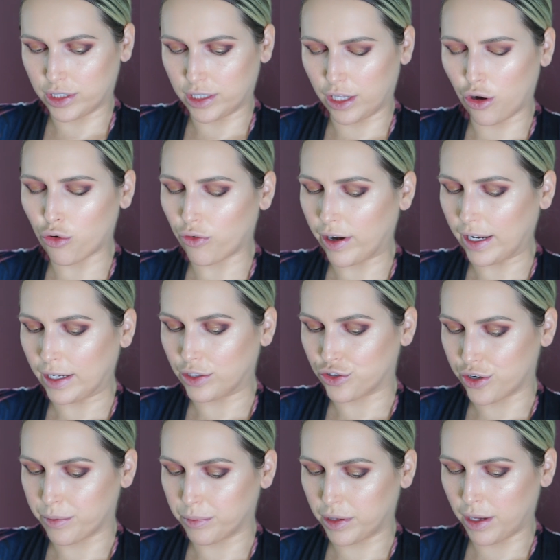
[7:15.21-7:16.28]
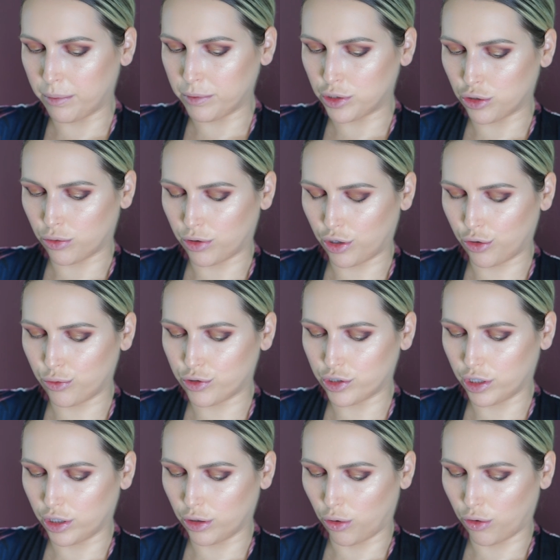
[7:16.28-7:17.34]
and I already trimmed them, so they're
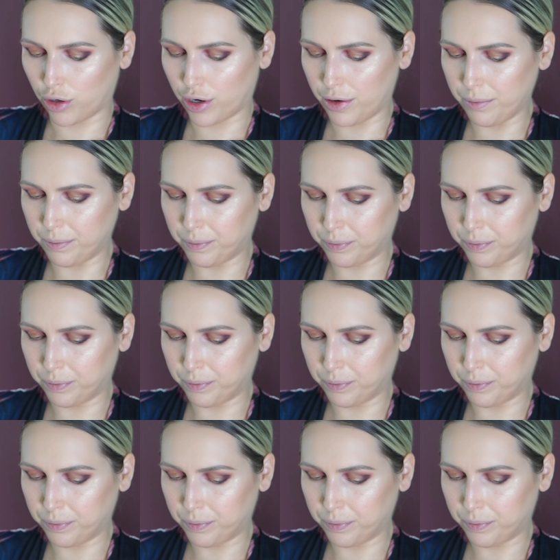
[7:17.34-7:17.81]
usually longer.